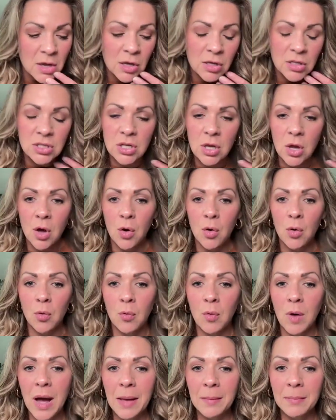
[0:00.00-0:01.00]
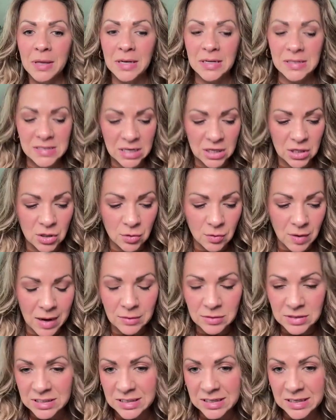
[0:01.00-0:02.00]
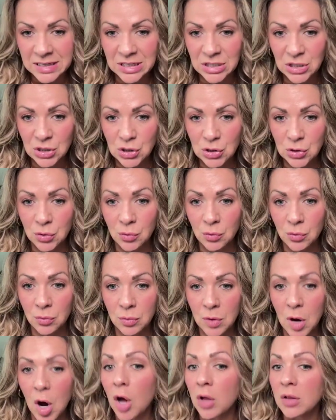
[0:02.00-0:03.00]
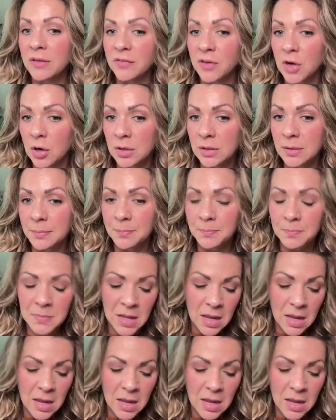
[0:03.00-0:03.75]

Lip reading: So I'm going to take you out to eat to Olive Garden.